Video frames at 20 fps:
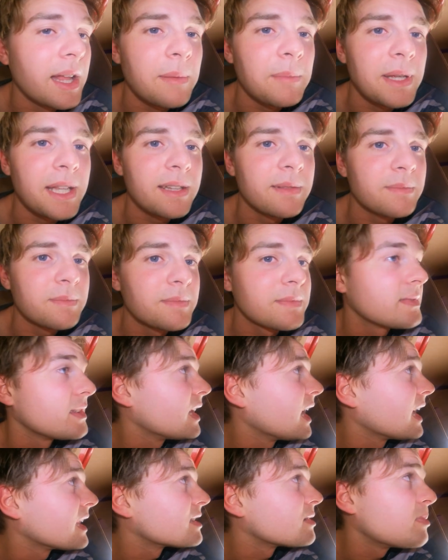I mean,
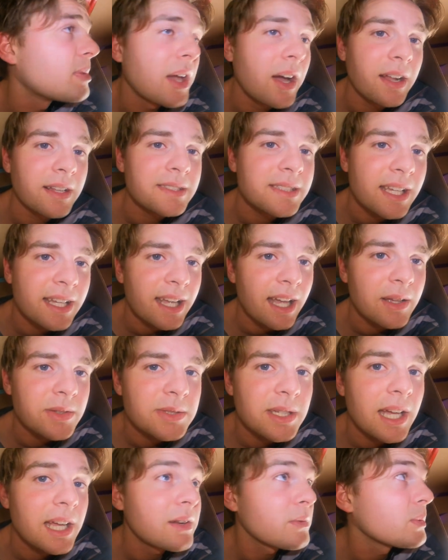yeah, to be honest, that guy
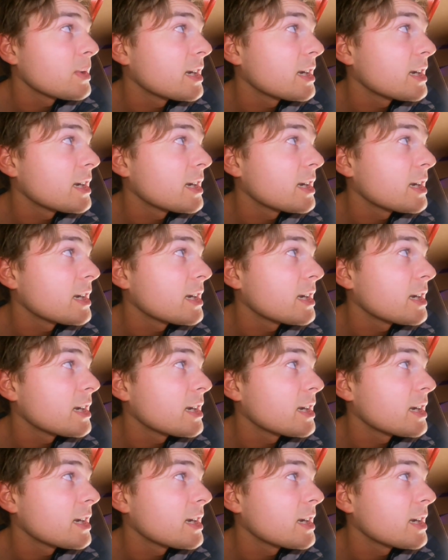was kind of